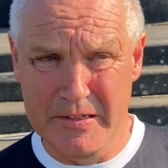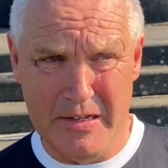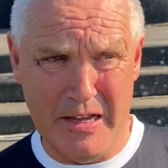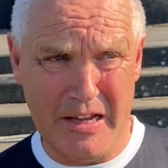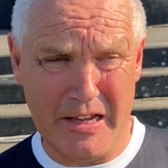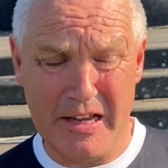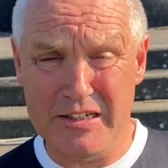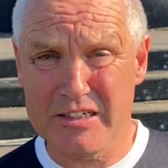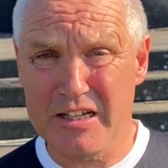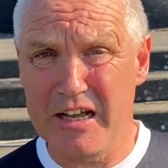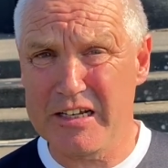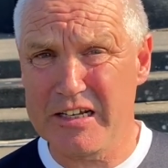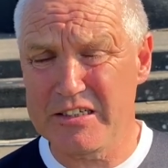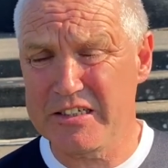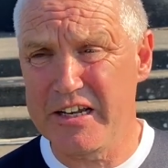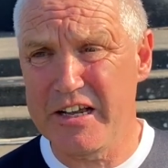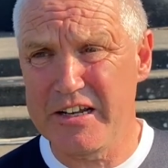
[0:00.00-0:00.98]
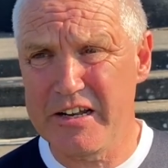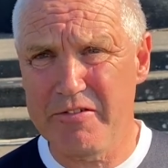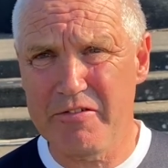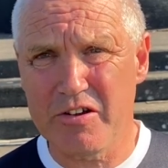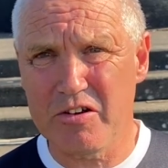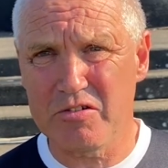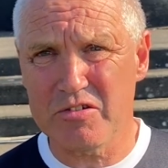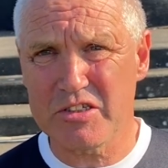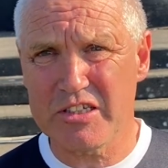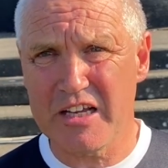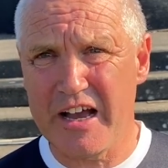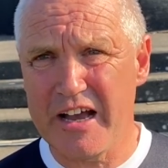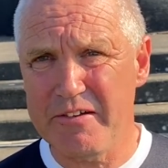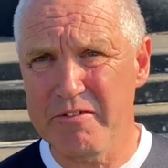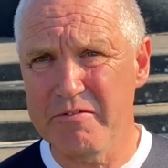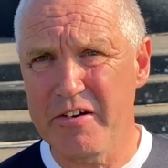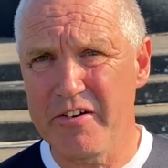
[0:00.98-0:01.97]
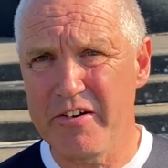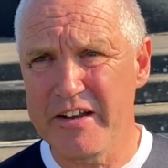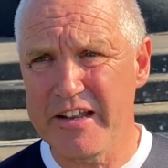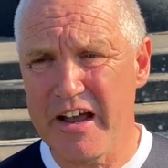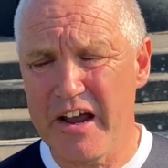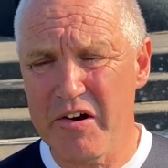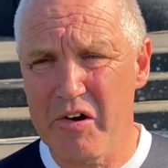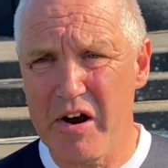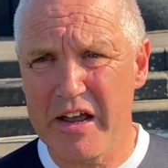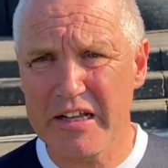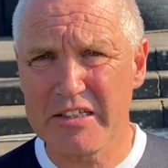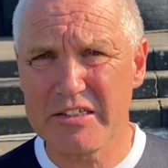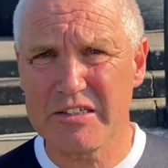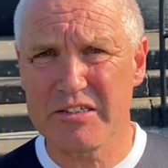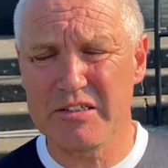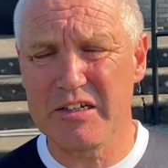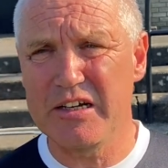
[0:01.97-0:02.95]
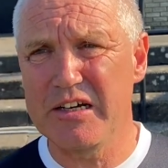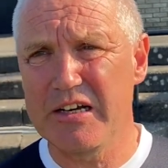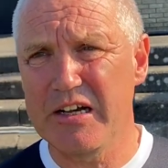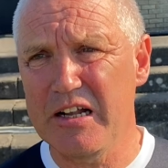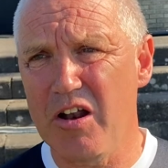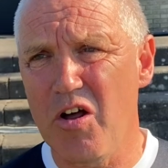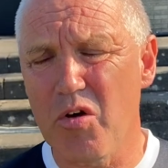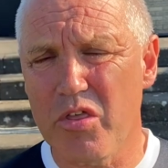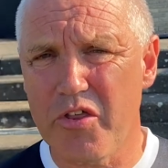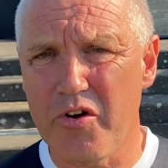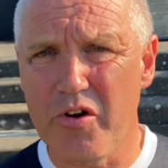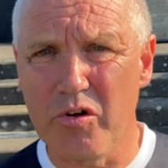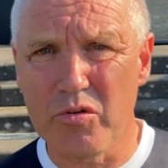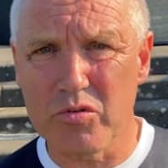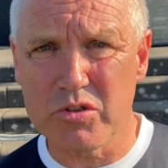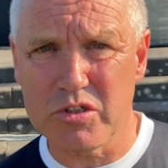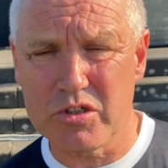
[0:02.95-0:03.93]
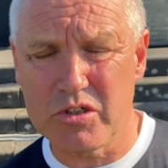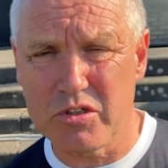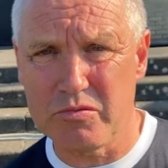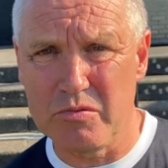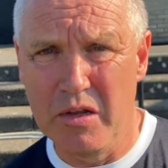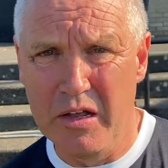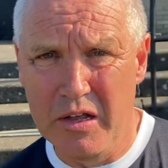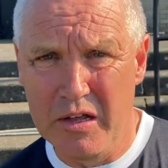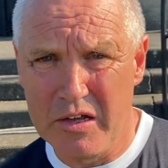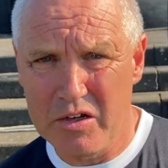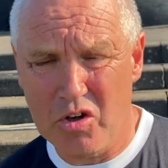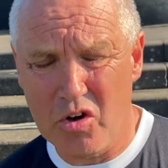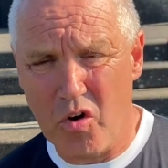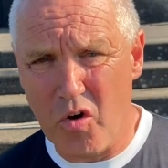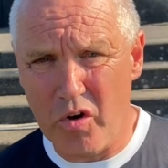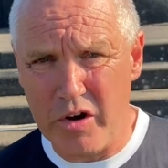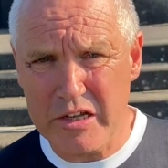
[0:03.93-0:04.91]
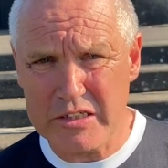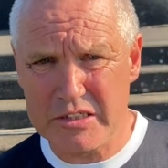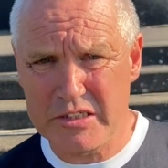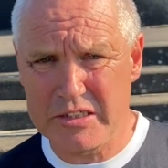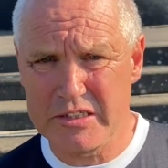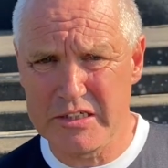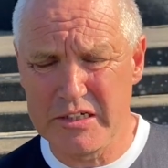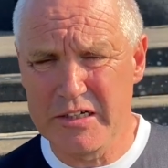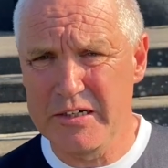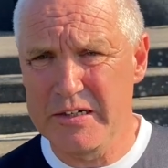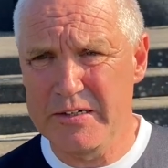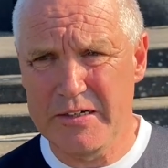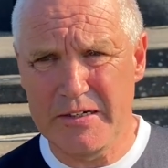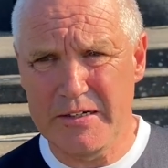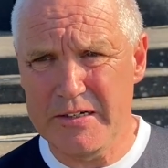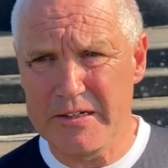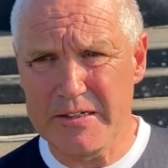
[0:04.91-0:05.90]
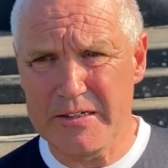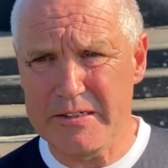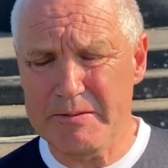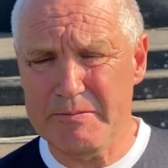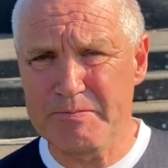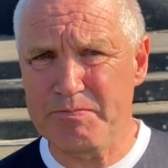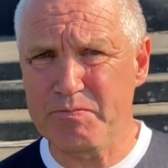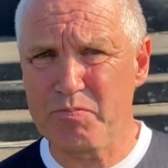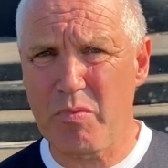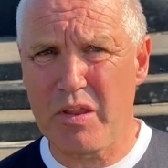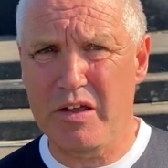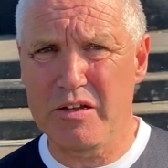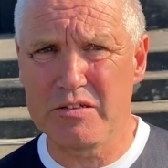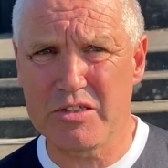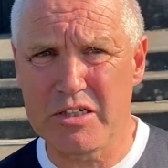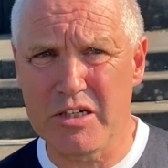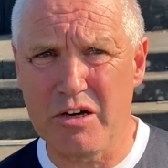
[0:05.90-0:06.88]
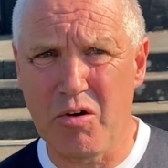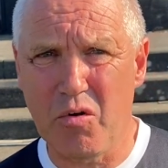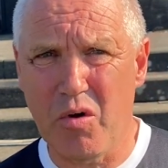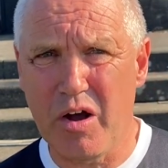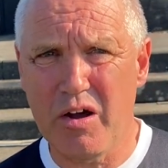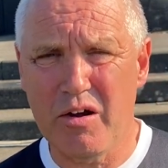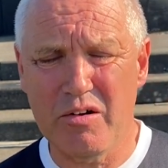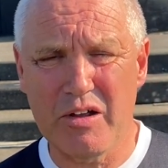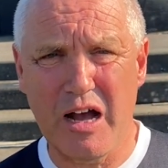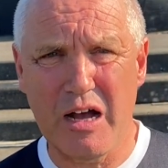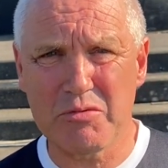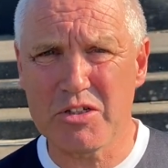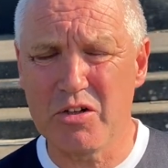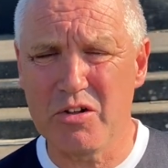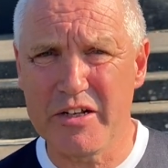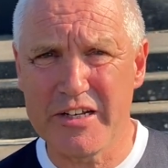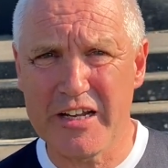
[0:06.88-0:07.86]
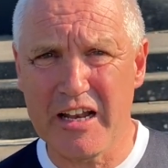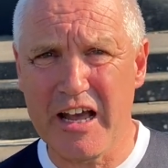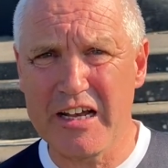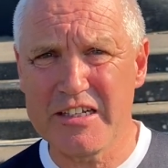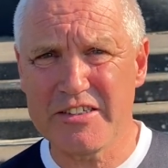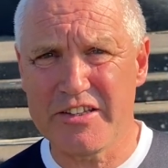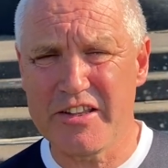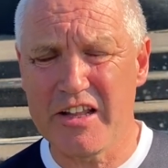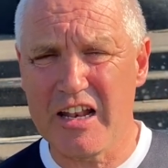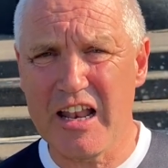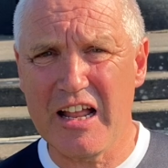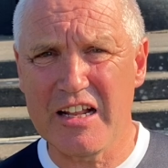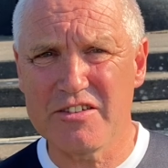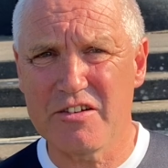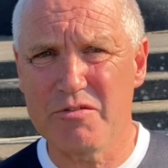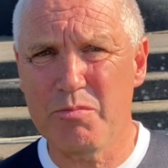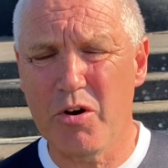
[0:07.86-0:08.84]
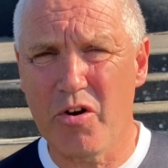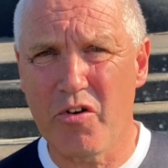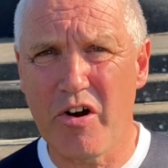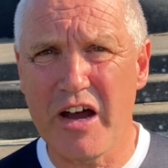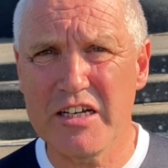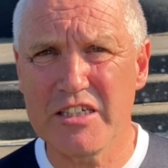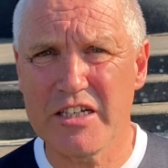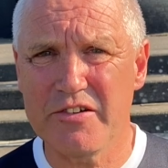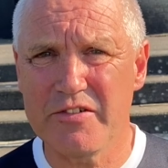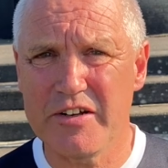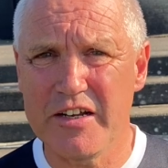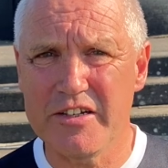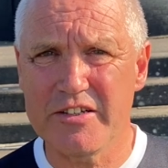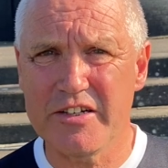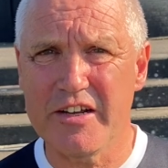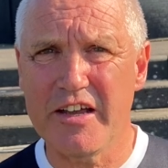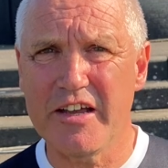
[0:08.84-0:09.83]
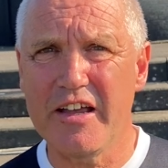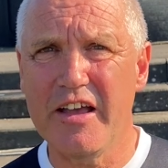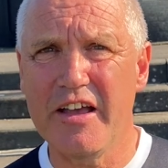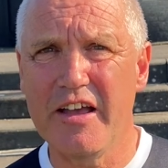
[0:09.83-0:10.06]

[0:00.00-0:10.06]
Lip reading: against, like I say, a difficult side, very direct, long throws, corners. So absolutely delighted the lads have put a right shift in today.